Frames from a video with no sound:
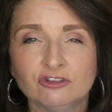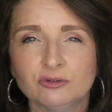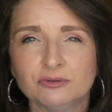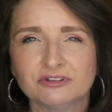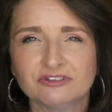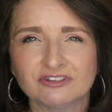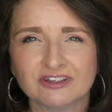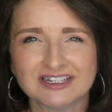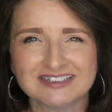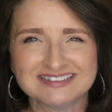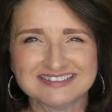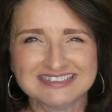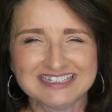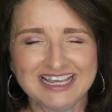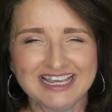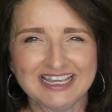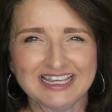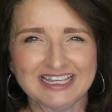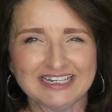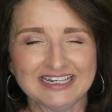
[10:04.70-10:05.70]
to a size
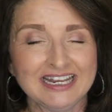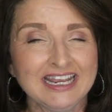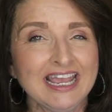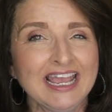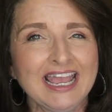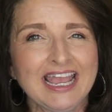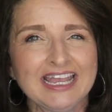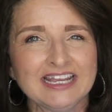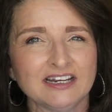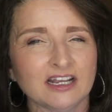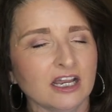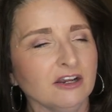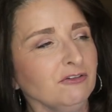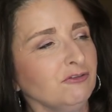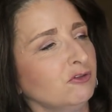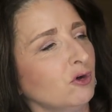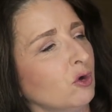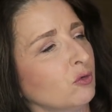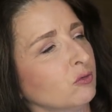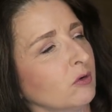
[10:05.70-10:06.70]
ten, and I
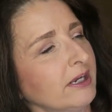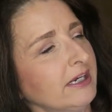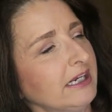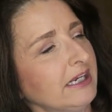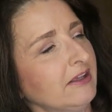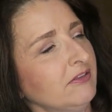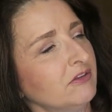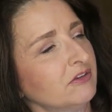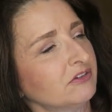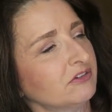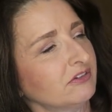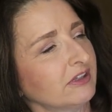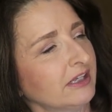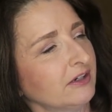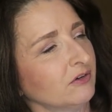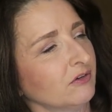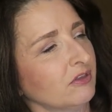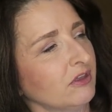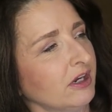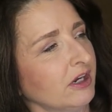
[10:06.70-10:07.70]
fall right in the
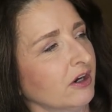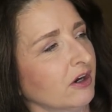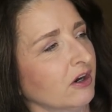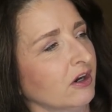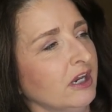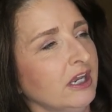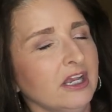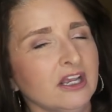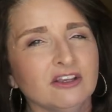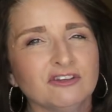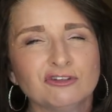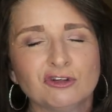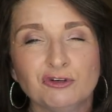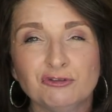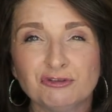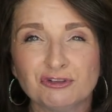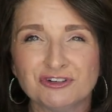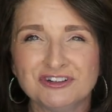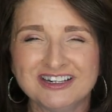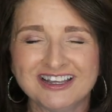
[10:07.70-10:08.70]
center there. So
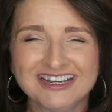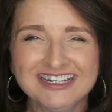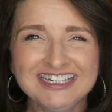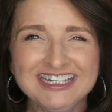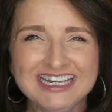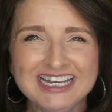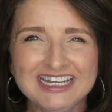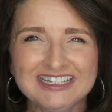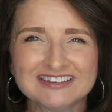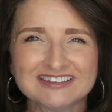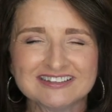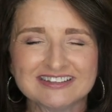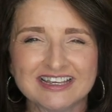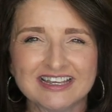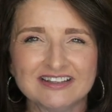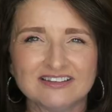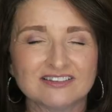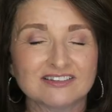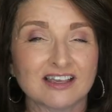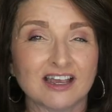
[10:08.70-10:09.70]
for ninety-eight
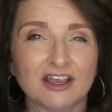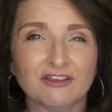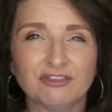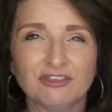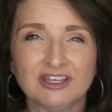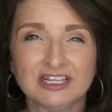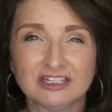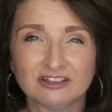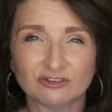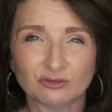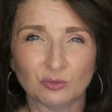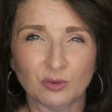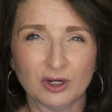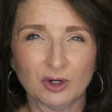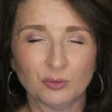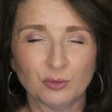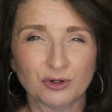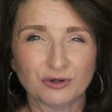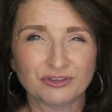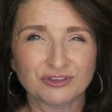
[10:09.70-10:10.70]
cents, I think it's
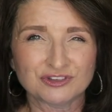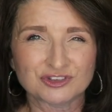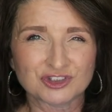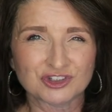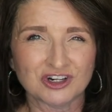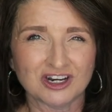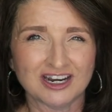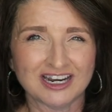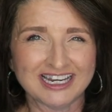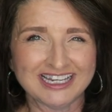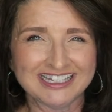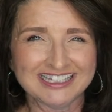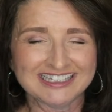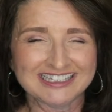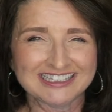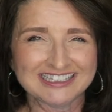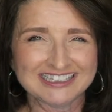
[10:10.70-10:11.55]
well worth a try.